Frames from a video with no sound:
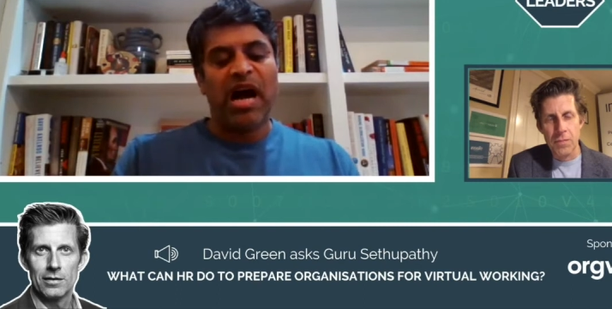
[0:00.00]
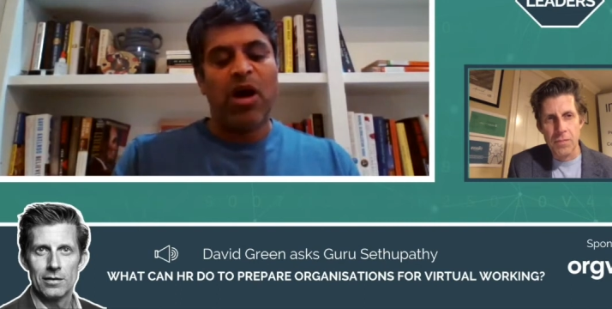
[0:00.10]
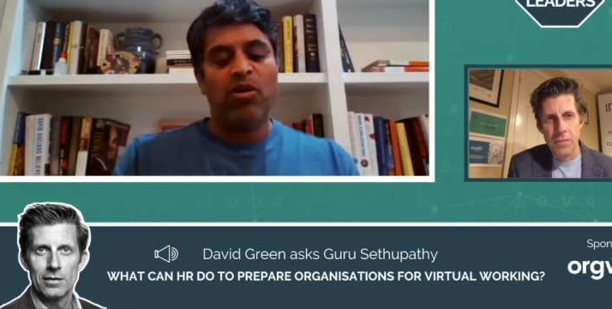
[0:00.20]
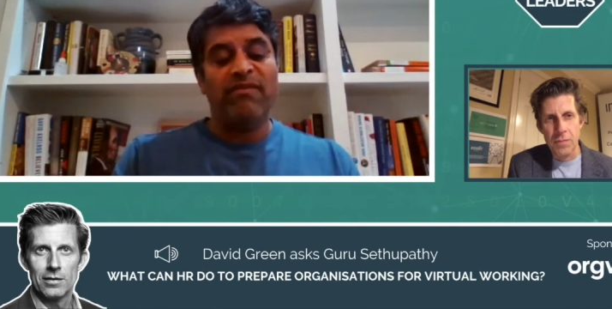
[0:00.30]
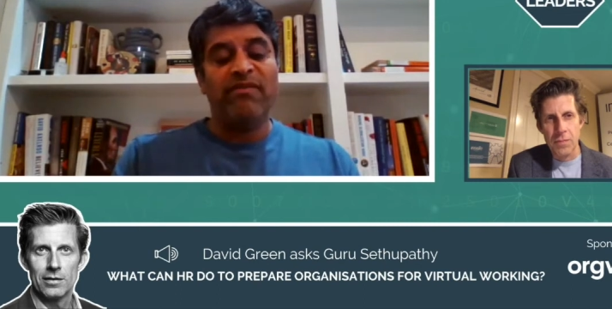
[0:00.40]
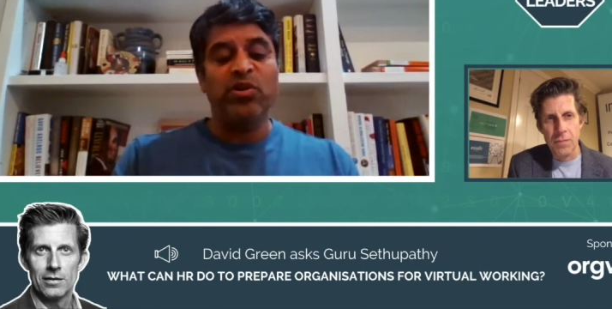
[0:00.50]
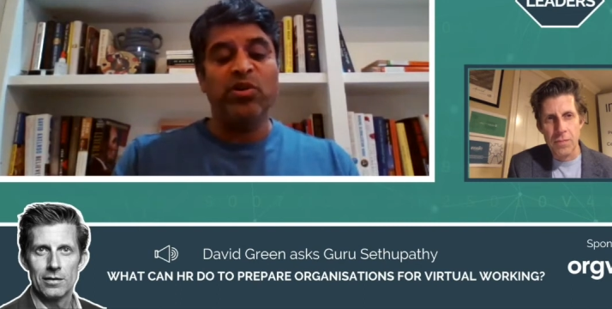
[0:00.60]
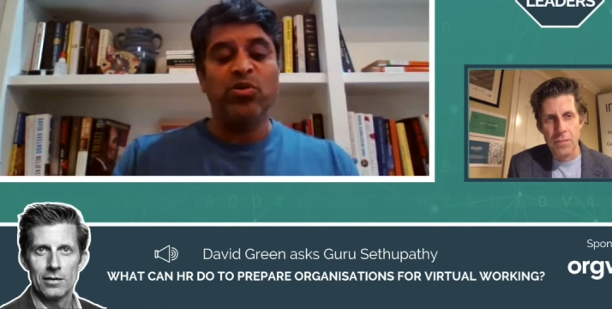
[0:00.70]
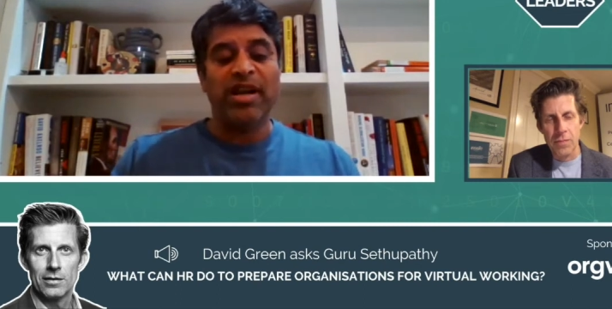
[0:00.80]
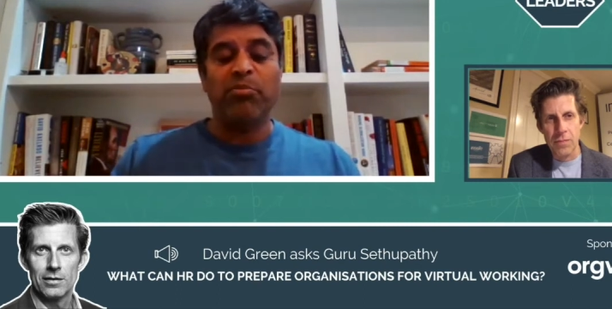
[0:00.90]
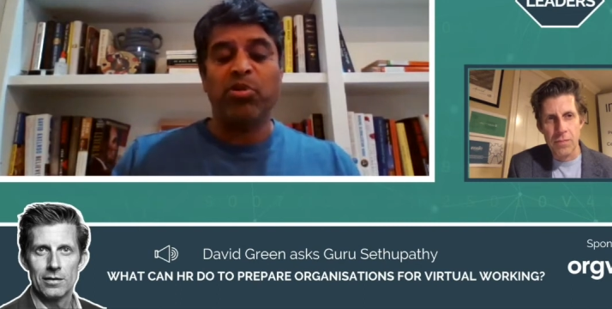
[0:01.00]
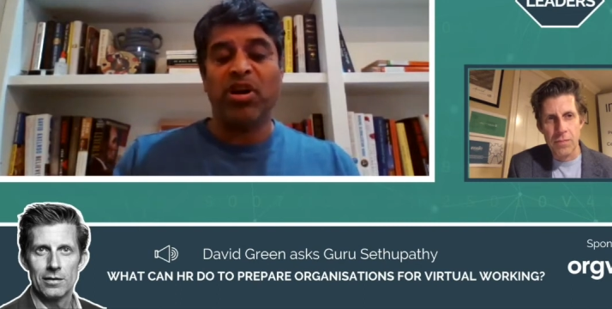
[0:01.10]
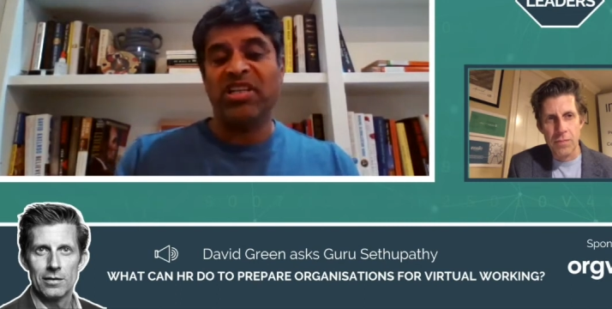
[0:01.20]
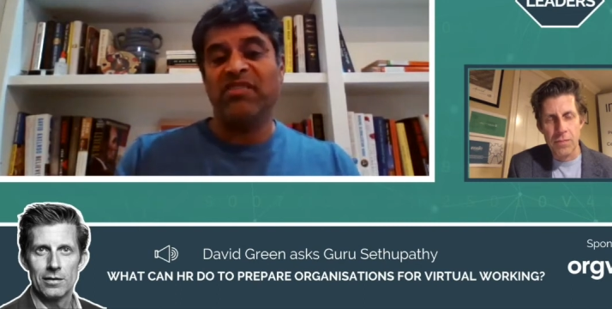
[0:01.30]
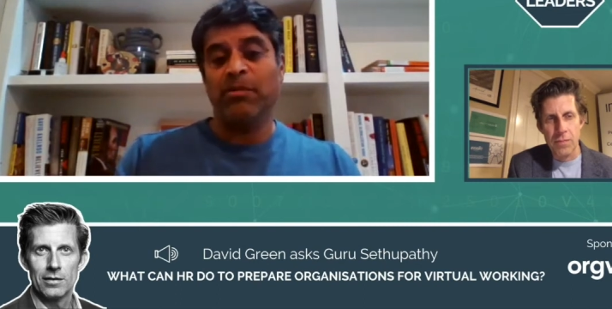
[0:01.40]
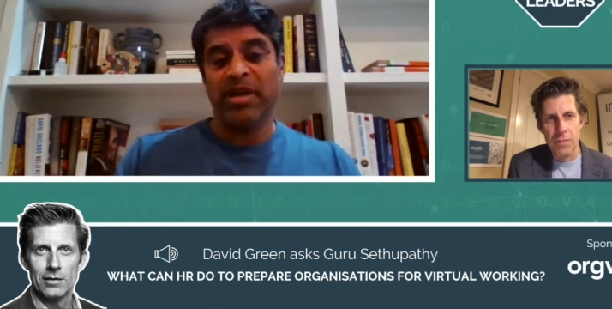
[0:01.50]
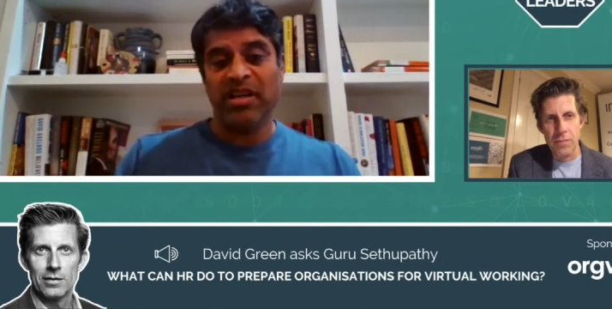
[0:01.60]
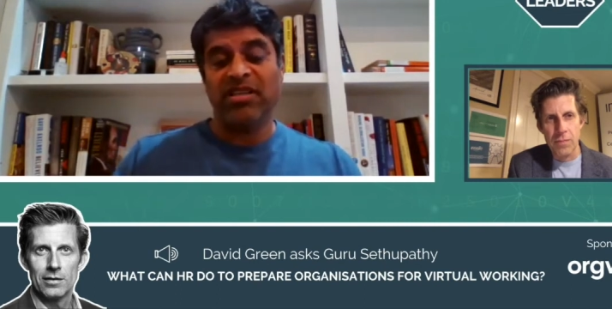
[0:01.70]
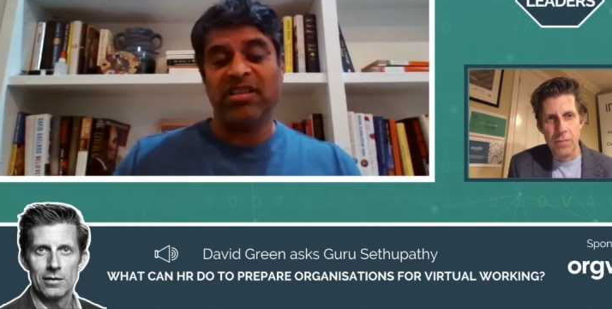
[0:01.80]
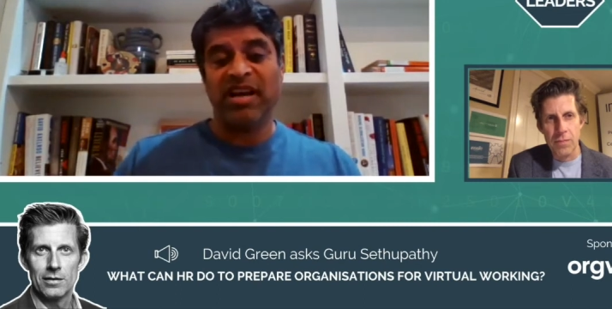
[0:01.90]
Speaker 1: our view that, hey, productivity might
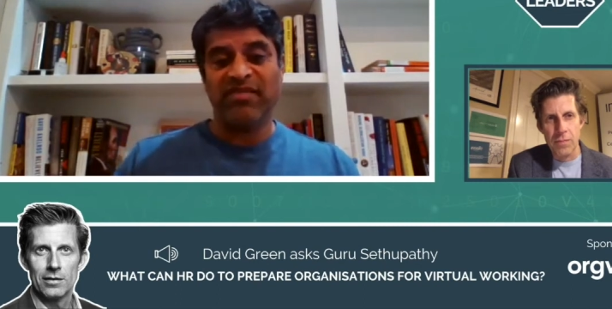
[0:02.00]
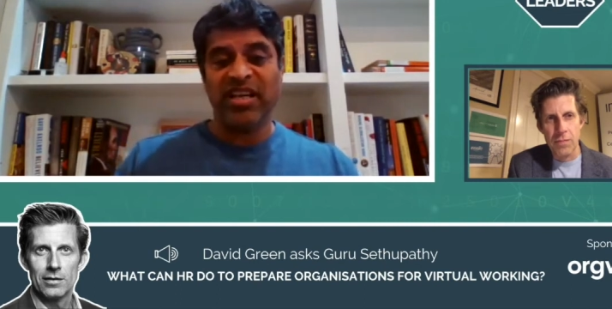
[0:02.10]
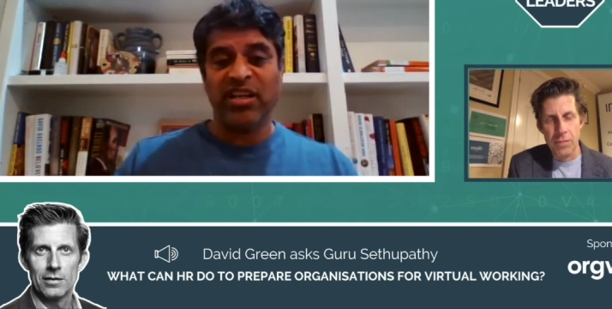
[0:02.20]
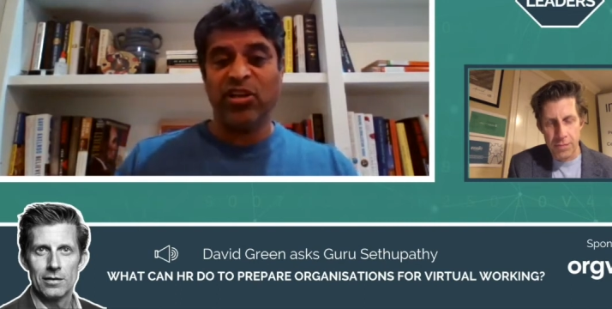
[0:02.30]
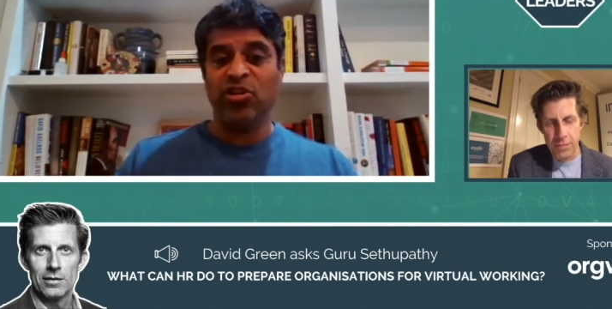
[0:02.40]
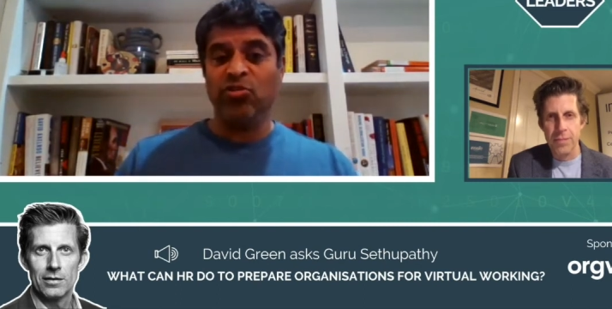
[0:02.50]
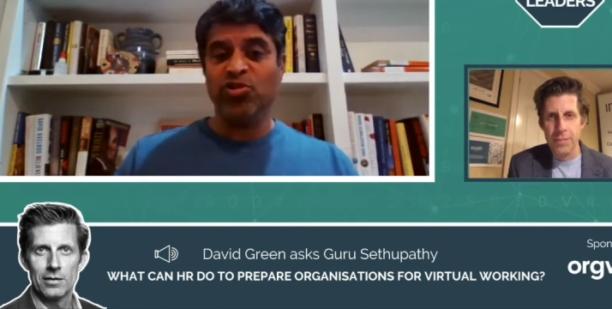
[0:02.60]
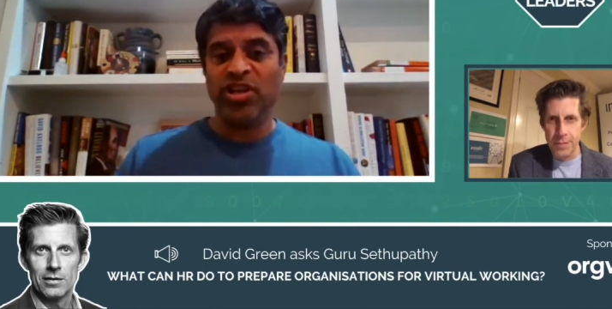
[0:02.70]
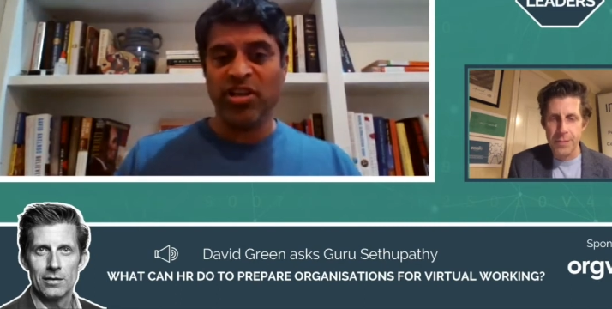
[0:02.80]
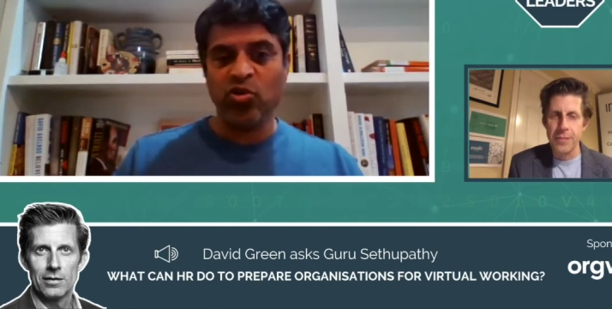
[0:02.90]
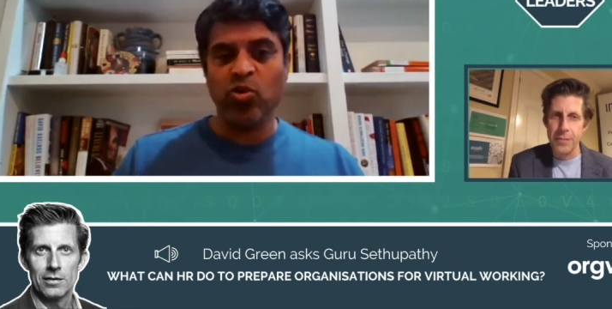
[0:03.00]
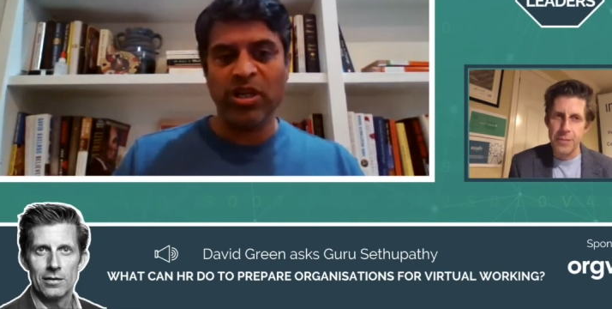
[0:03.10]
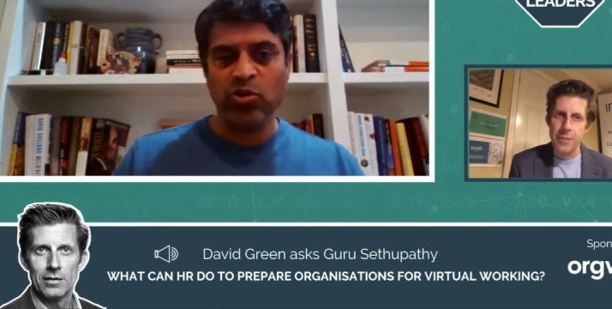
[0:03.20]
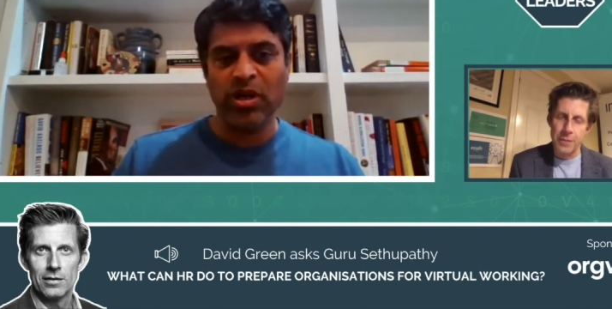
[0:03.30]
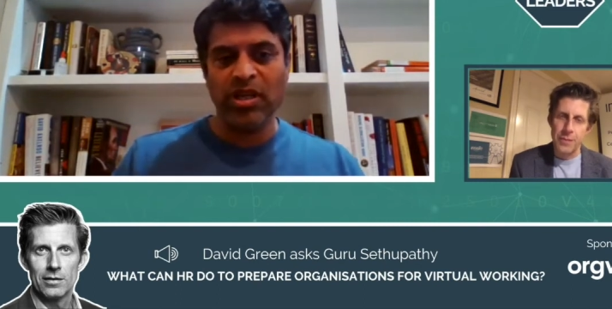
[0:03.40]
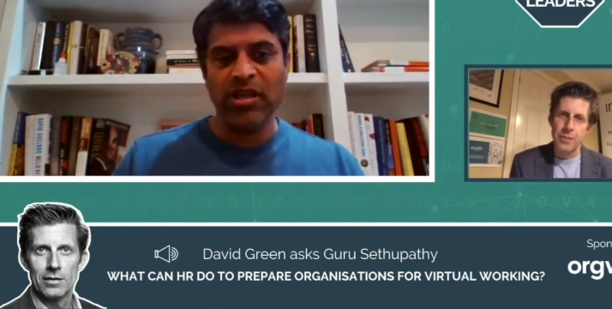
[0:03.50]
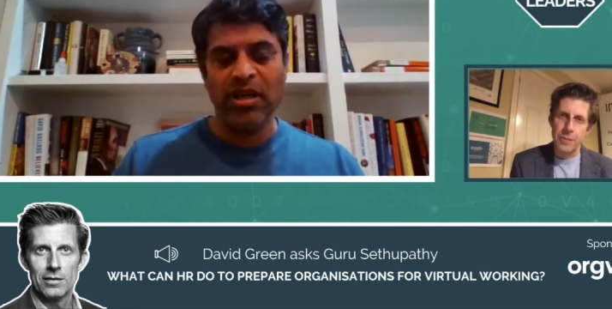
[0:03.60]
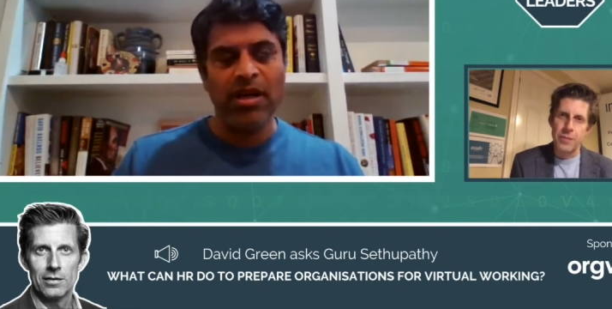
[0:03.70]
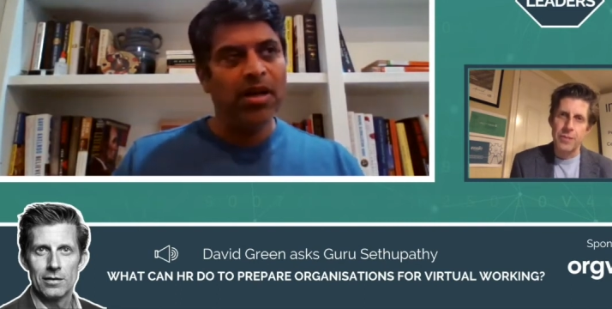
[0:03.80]
not have taken a huge hit in twenty twenty,